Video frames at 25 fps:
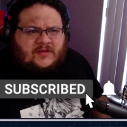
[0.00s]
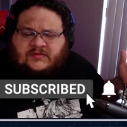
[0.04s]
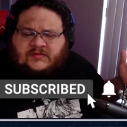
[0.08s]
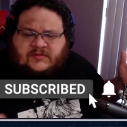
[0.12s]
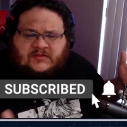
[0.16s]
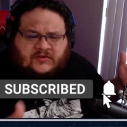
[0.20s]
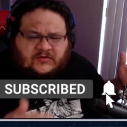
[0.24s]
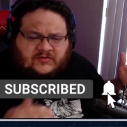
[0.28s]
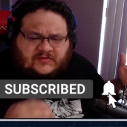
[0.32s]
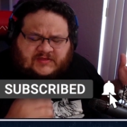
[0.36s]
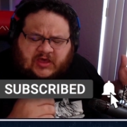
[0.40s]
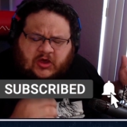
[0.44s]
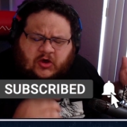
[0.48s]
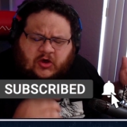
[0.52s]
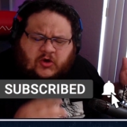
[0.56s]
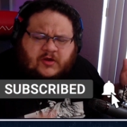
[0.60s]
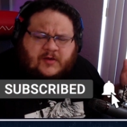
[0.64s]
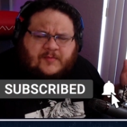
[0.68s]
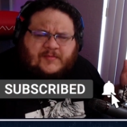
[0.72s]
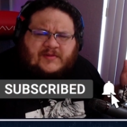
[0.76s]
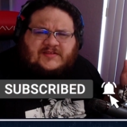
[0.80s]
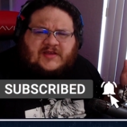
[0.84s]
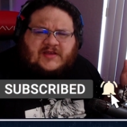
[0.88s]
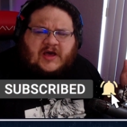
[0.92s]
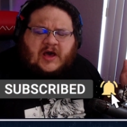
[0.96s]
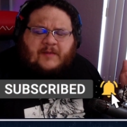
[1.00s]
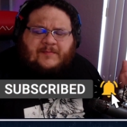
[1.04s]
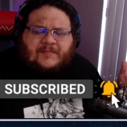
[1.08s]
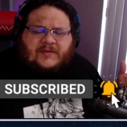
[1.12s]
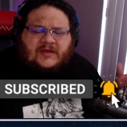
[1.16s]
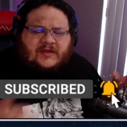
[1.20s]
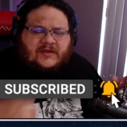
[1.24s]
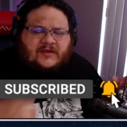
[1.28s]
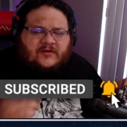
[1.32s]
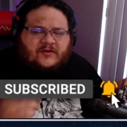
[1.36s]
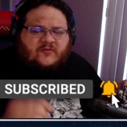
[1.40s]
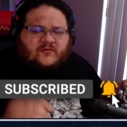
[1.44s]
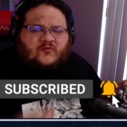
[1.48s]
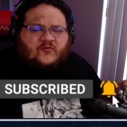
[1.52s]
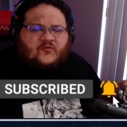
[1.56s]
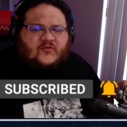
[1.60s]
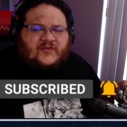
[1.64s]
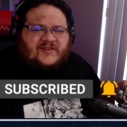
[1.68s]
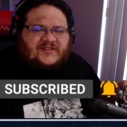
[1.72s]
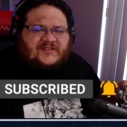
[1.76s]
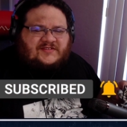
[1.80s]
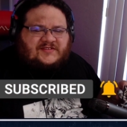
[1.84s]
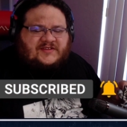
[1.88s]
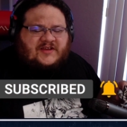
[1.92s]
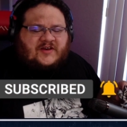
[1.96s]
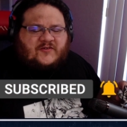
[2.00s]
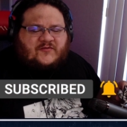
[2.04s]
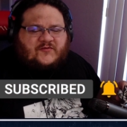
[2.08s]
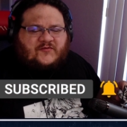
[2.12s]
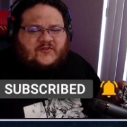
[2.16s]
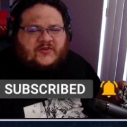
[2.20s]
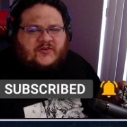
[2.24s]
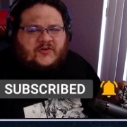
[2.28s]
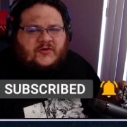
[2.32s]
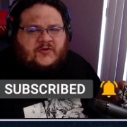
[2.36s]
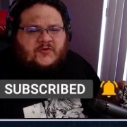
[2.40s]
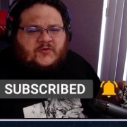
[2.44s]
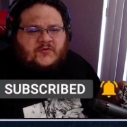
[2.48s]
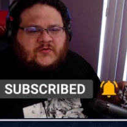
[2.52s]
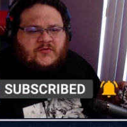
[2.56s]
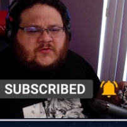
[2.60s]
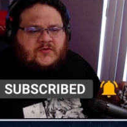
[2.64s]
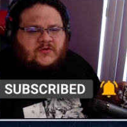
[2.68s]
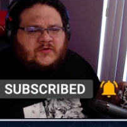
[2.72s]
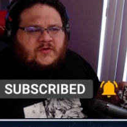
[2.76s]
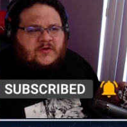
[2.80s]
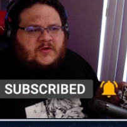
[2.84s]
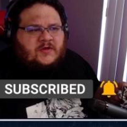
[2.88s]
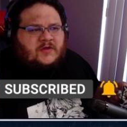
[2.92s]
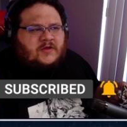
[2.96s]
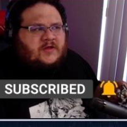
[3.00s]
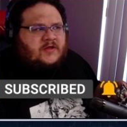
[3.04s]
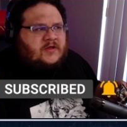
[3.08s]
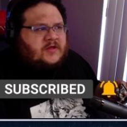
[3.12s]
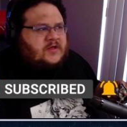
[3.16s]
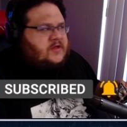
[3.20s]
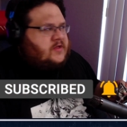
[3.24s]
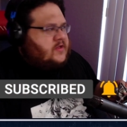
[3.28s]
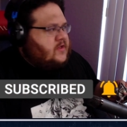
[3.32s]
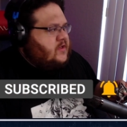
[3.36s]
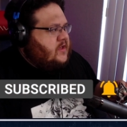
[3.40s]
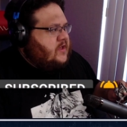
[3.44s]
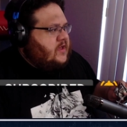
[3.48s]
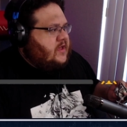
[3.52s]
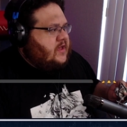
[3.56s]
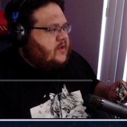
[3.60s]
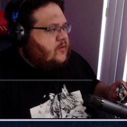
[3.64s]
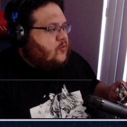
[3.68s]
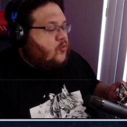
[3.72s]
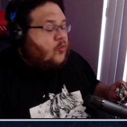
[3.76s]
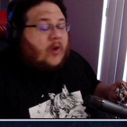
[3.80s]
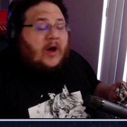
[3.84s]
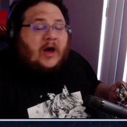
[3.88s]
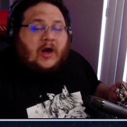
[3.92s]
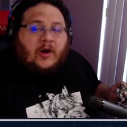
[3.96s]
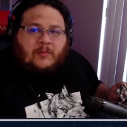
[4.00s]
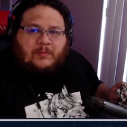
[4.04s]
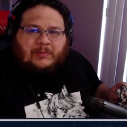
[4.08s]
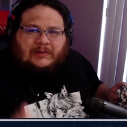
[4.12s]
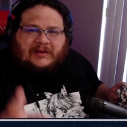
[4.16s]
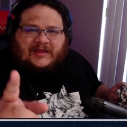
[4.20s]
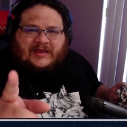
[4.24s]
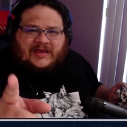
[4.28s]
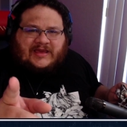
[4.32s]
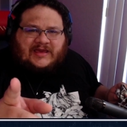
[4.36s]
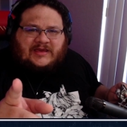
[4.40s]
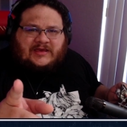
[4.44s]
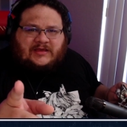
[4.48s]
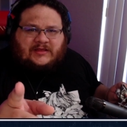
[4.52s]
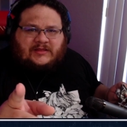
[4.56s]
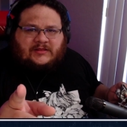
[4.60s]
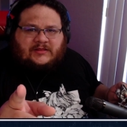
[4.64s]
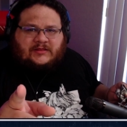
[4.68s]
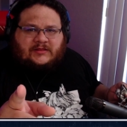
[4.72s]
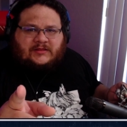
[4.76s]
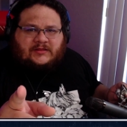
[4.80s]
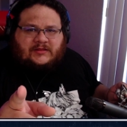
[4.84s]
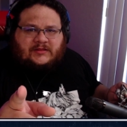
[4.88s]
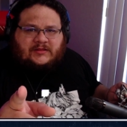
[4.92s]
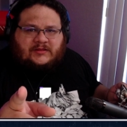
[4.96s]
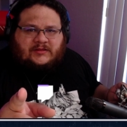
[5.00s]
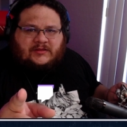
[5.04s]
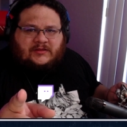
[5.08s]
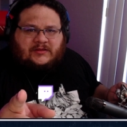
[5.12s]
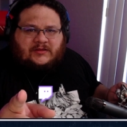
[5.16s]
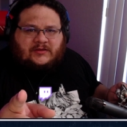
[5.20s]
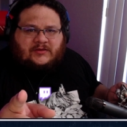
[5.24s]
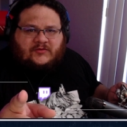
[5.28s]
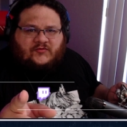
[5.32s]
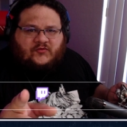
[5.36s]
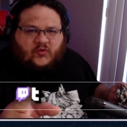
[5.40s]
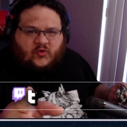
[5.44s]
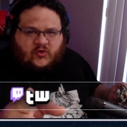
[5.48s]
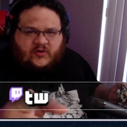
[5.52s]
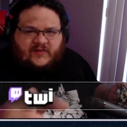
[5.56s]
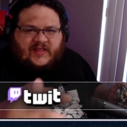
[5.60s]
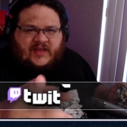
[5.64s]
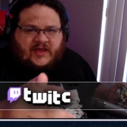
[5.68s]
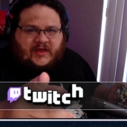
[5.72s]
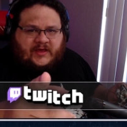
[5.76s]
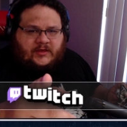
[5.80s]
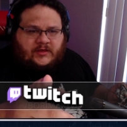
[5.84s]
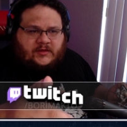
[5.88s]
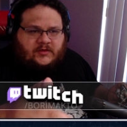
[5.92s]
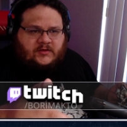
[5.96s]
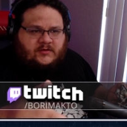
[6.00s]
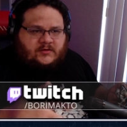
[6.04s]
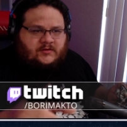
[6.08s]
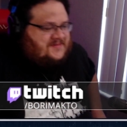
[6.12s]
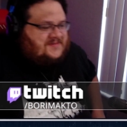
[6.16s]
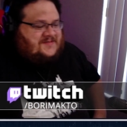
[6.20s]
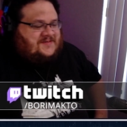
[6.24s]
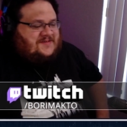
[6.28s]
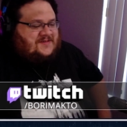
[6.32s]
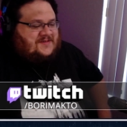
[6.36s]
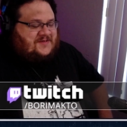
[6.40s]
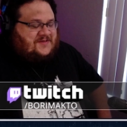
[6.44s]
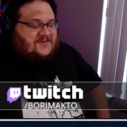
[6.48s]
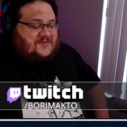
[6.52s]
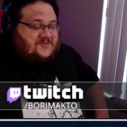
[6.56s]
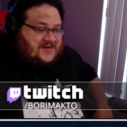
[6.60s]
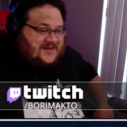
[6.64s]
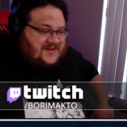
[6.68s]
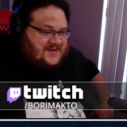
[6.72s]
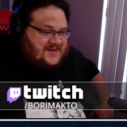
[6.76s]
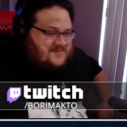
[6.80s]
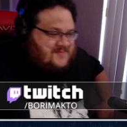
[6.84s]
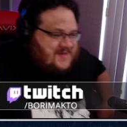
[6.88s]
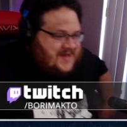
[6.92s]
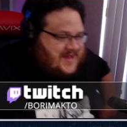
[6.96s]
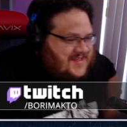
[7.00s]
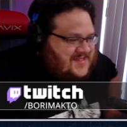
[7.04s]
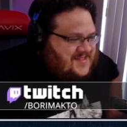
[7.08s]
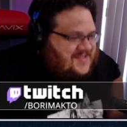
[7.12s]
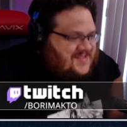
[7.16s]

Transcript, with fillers: You tell him a topic and he'll freestyle for you while playing Fortnite. Are you ready, man?